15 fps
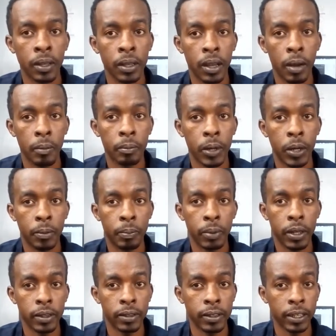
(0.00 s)
I'm
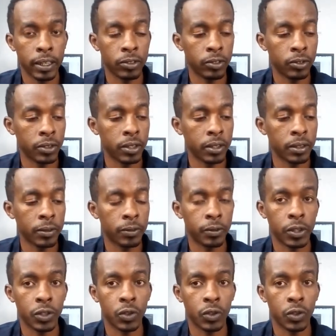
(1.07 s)
playing second string, fret